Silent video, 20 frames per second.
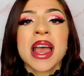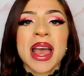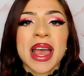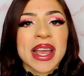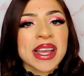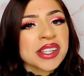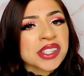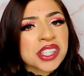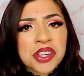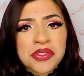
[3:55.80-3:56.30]

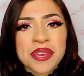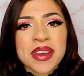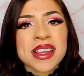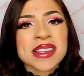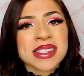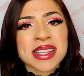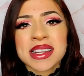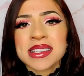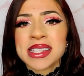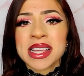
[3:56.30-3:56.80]
and
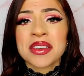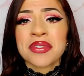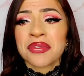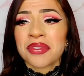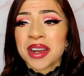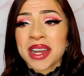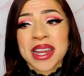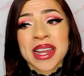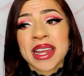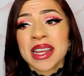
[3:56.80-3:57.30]
TooFaced is a
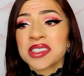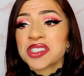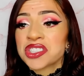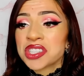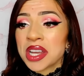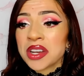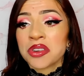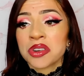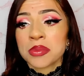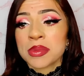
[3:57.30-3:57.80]
freaking
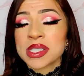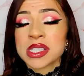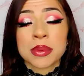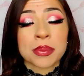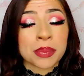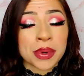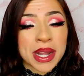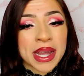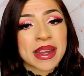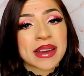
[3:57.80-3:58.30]
ginormous
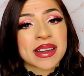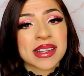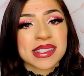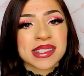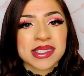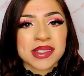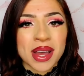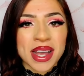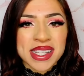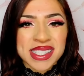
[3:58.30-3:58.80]
brand.
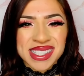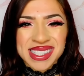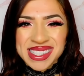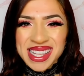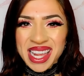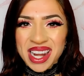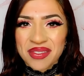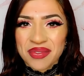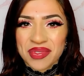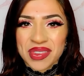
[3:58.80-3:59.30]
So I just
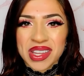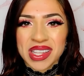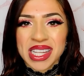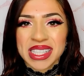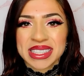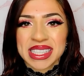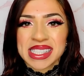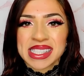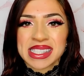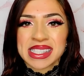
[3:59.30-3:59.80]
kind of feel like
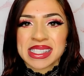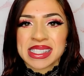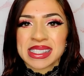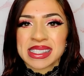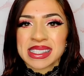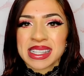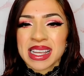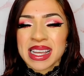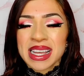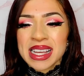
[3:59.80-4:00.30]
this is
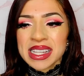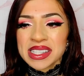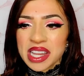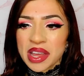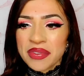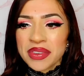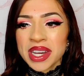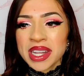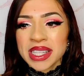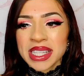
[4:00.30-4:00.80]

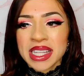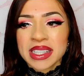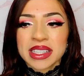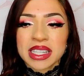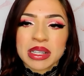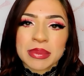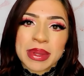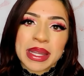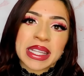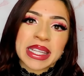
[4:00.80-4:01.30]
definitely a
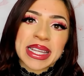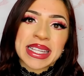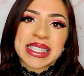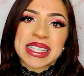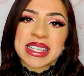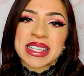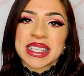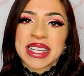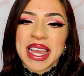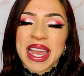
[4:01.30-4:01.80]
little bit late
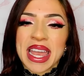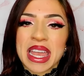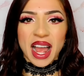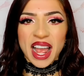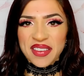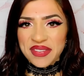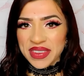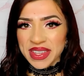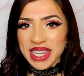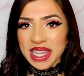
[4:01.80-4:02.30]
to the game.
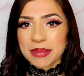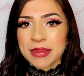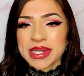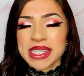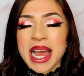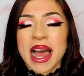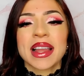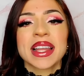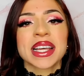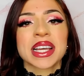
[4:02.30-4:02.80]
I feel like
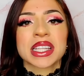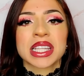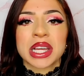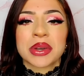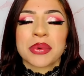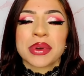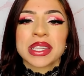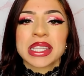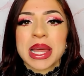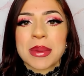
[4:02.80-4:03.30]
metallic
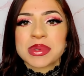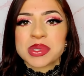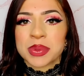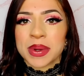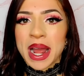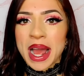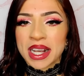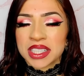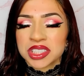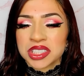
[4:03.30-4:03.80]
liquid lips
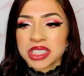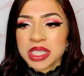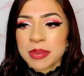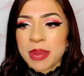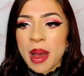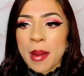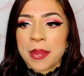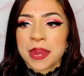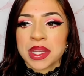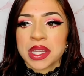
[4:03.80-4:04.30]
were actually
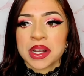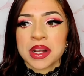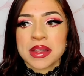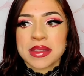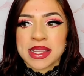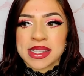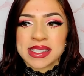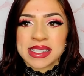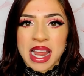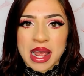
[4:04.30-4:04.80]
popular
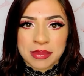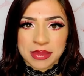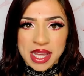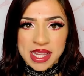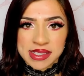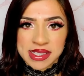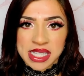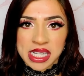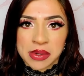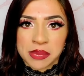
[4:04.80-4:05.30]
this time
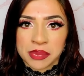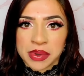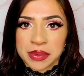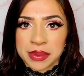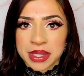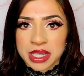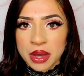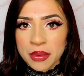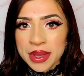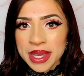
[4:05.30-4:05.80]
last year when we were
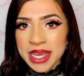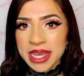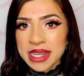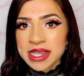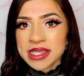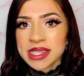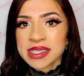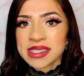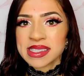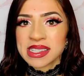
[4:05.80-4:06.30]
going
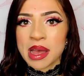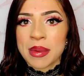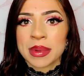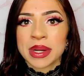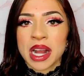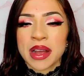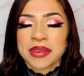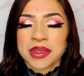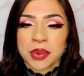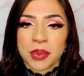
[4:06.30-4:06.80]
into summer
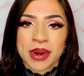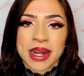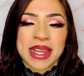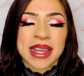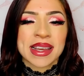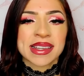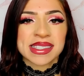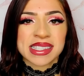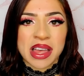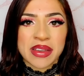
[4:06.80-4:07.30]
of
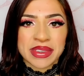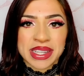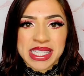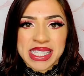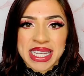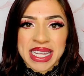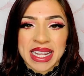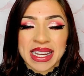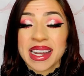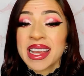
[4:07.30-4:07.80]

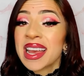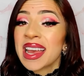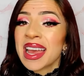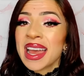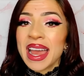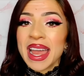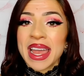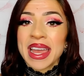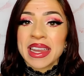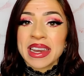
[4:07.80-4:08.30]
2017,
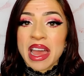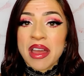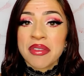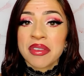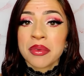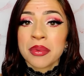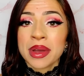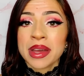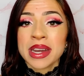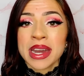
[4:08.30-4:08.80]
and
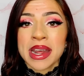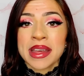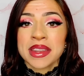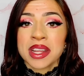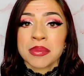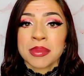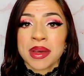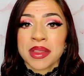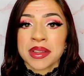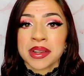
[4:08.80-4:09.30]
everyone and
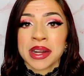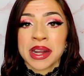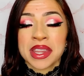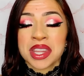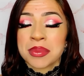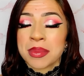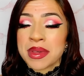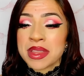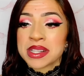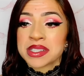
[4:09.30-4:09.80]
their
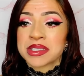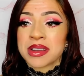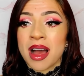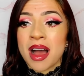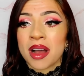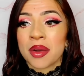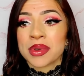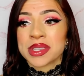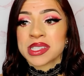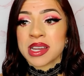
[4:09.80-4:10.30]
mother's
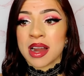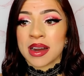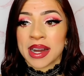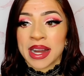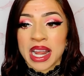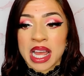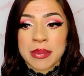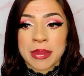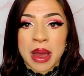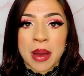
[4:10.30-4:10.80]
dog was
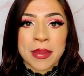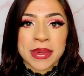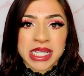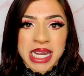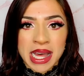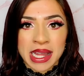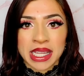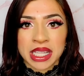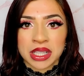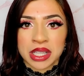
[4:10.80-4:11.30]
talking about
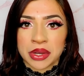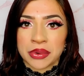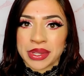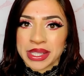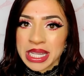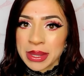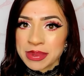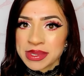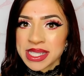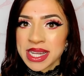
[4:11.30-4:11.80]
metallic liquid
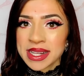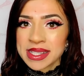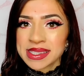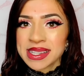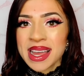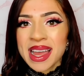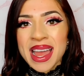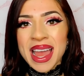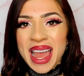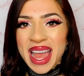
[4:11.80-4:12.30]
lipsticks,
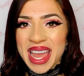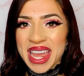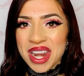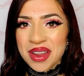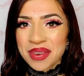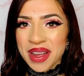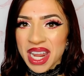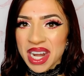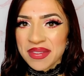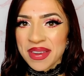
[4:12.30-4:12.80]
and
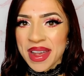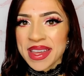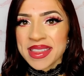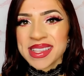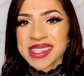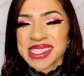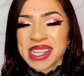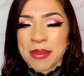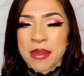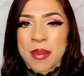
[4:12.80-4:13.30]
I've kind of had the
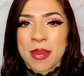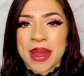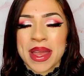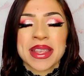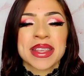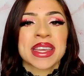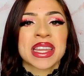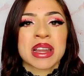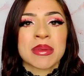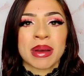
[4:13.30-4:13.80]
same
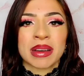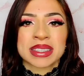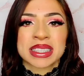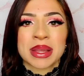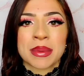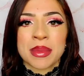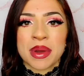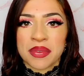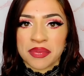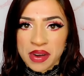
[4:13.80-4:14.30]
opinion about
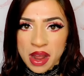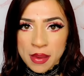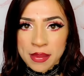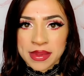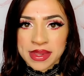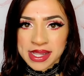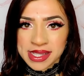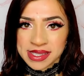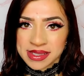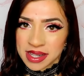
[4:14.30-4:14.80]
them from
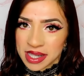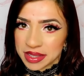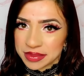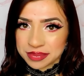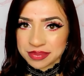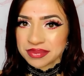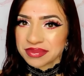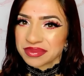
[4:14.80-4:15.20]
the start.